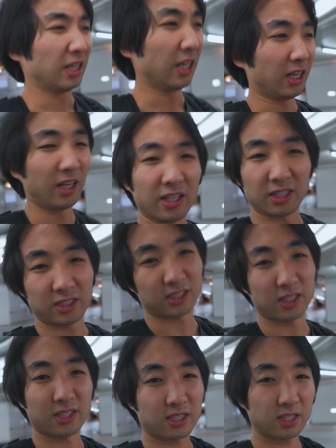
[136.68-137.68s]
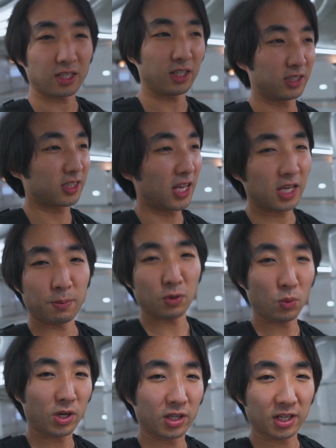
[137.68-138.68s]
it's taking me a
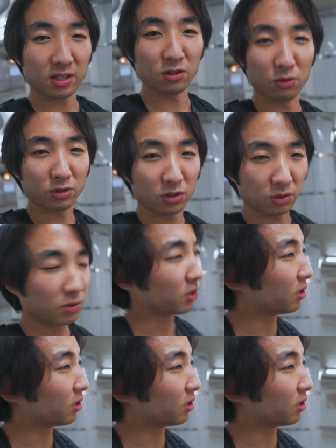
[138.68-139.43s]
while to get used to.